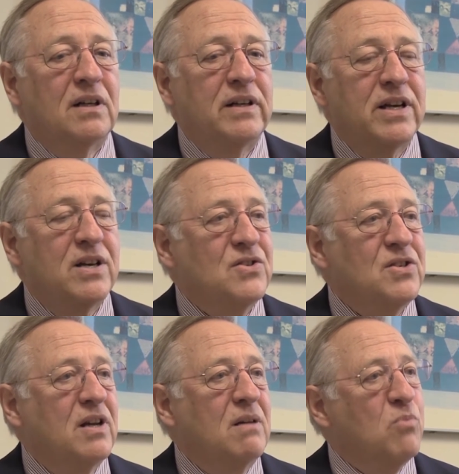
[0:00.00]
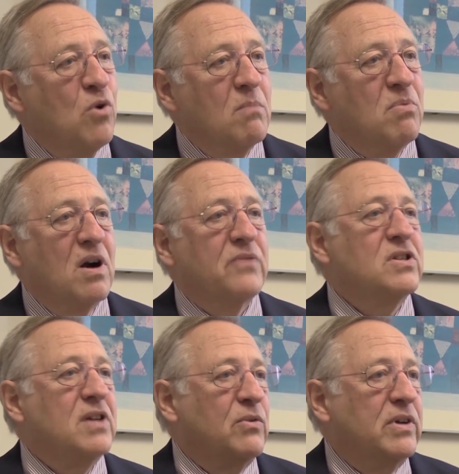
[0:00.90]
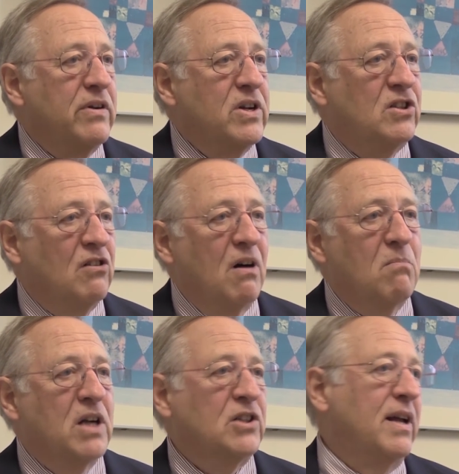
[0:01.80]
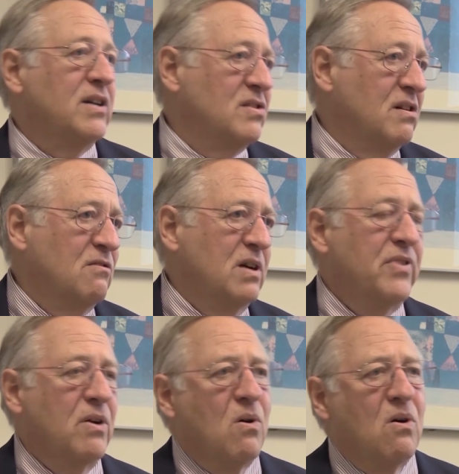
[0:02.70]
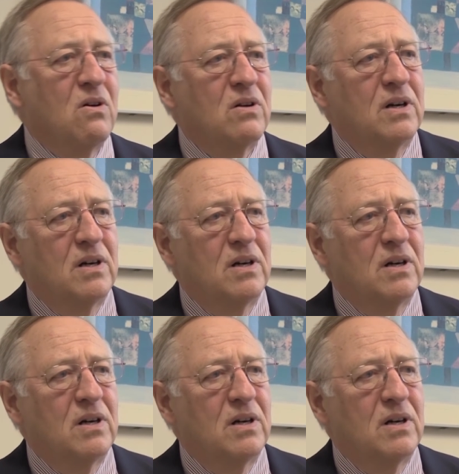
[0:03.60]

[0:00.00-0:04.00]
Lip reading: is an important part of a secretary's job, much less so, if at all,